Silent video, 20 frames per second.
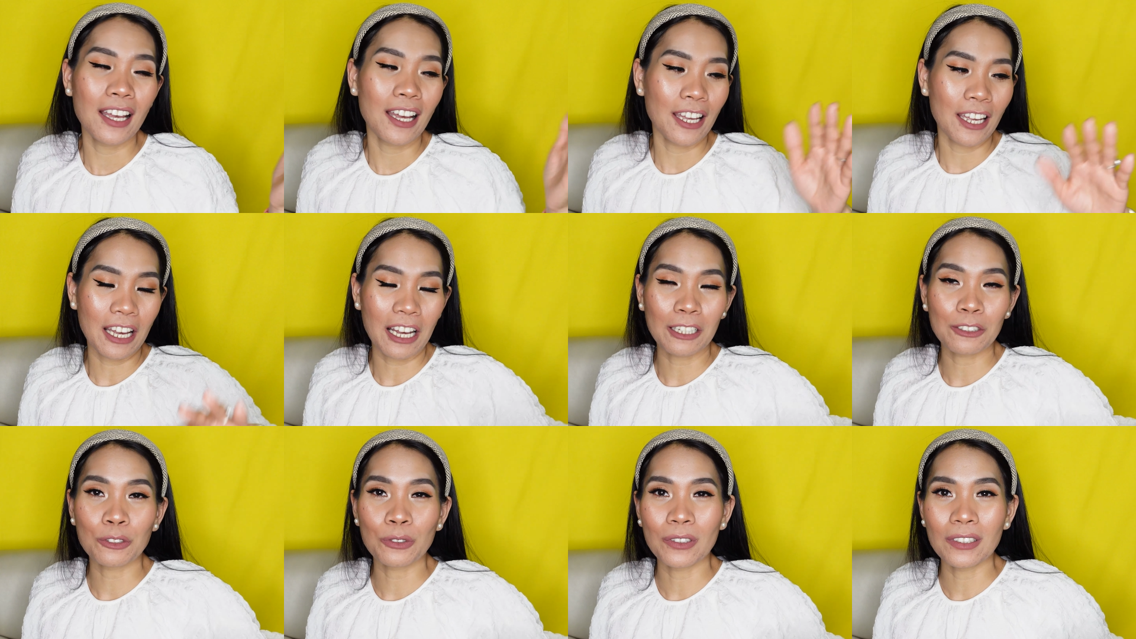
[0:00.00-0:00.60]
I
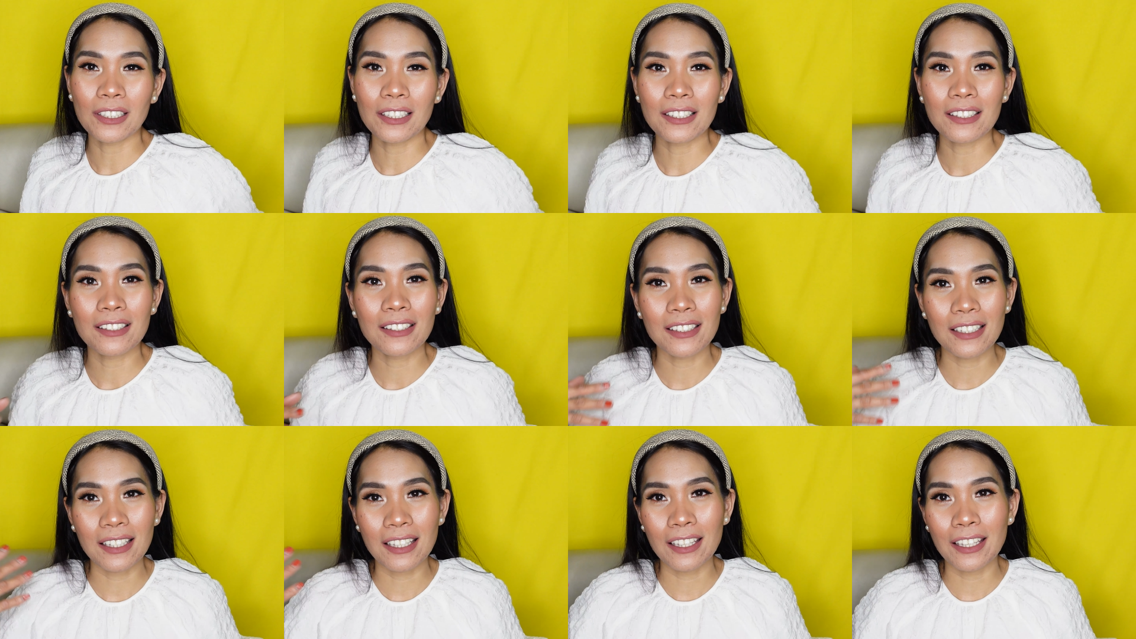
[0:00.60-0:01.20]
actually
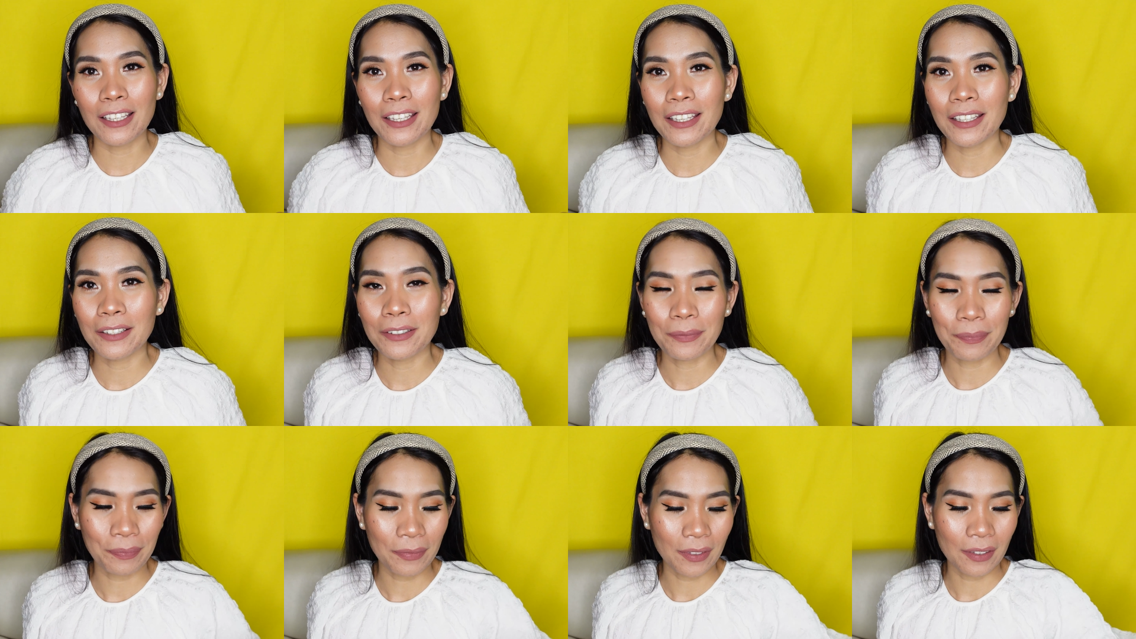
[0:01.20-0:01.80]
see
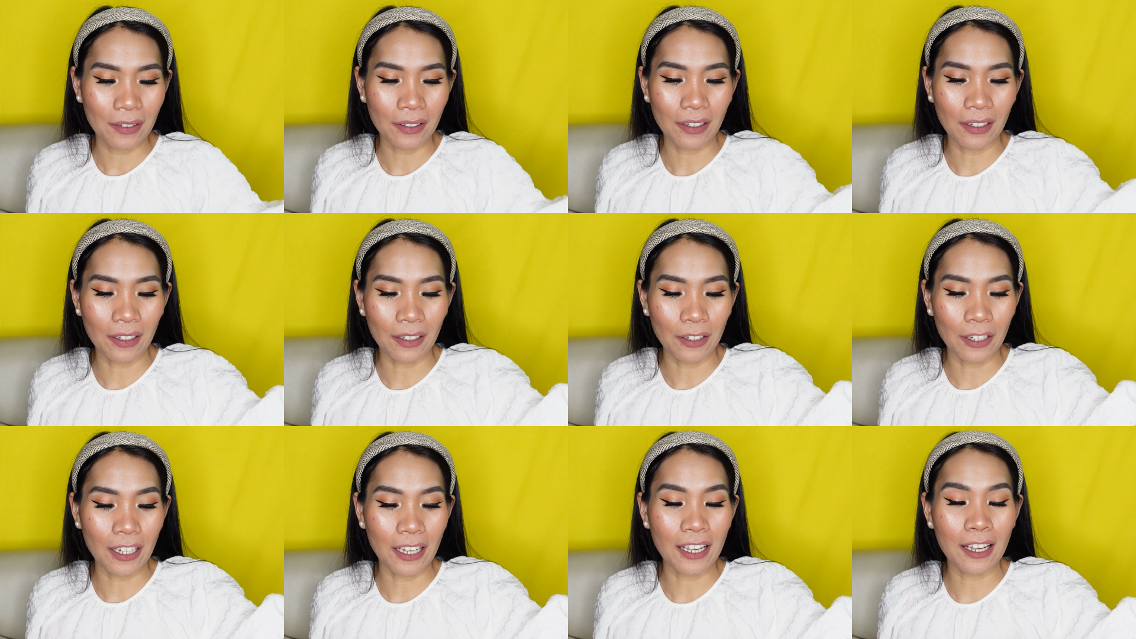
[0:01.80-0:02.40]

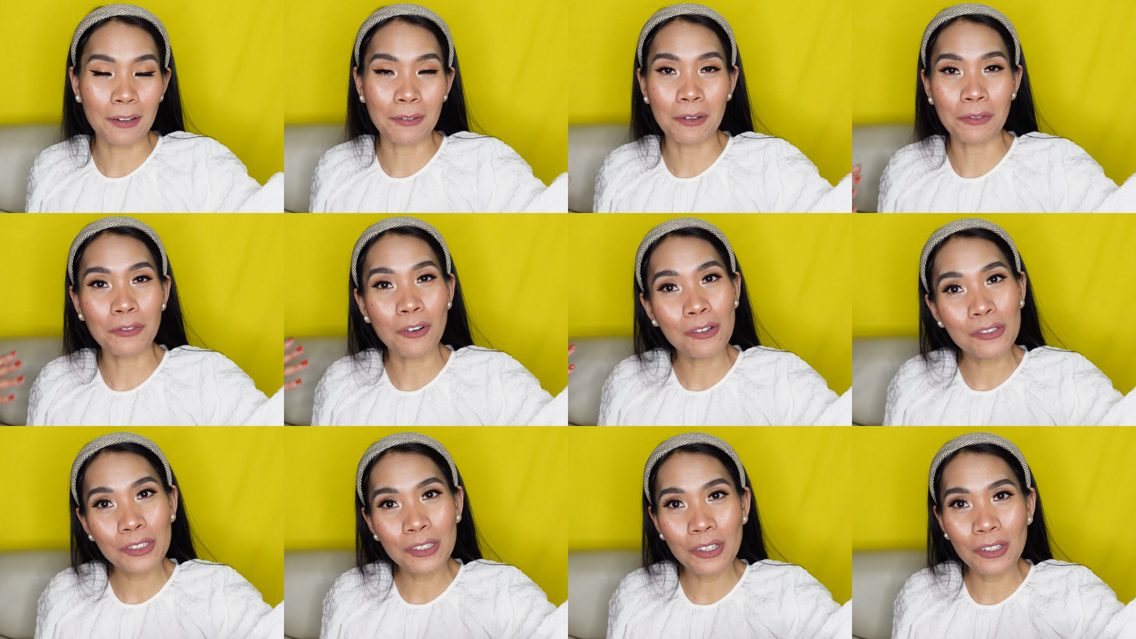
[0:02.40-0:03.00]
I have a
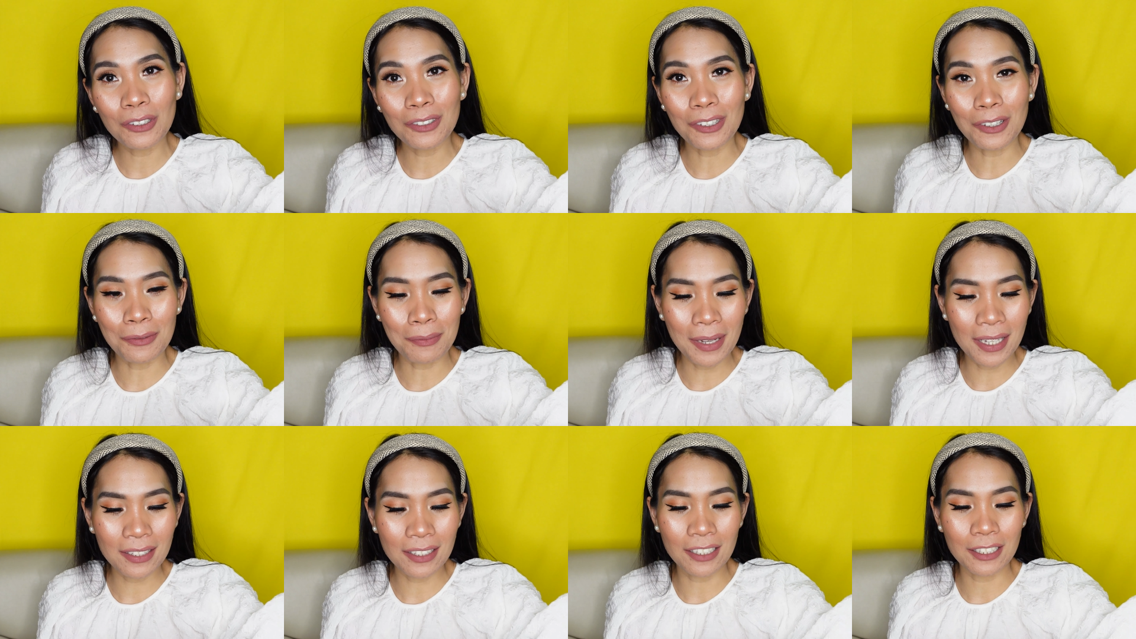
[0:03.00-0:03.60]
phone call or
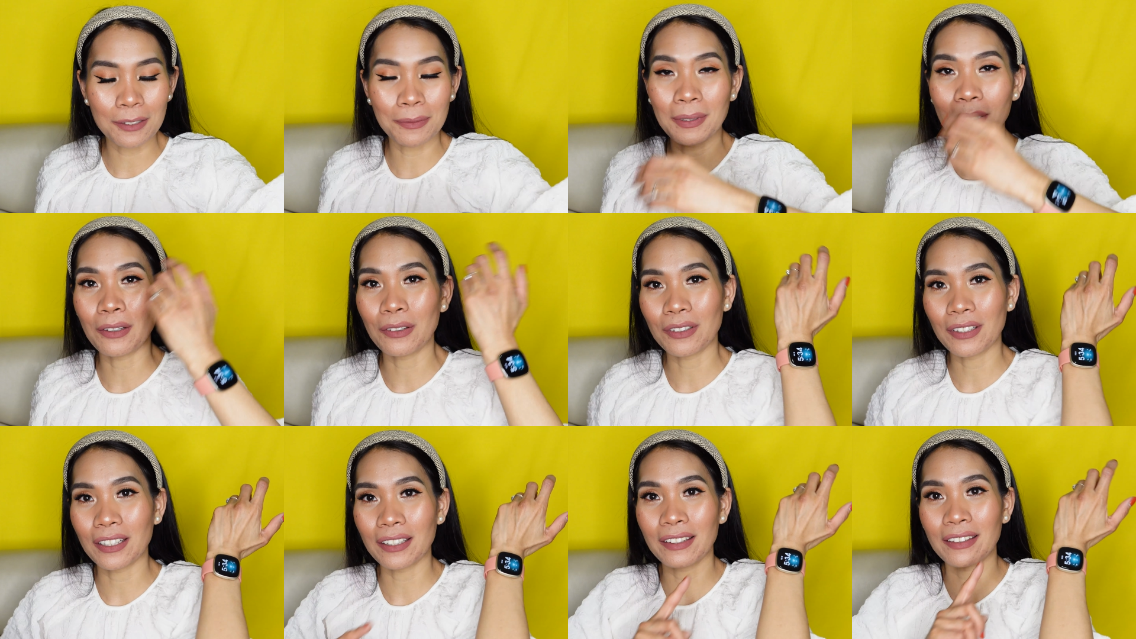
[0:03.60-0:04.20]
message, because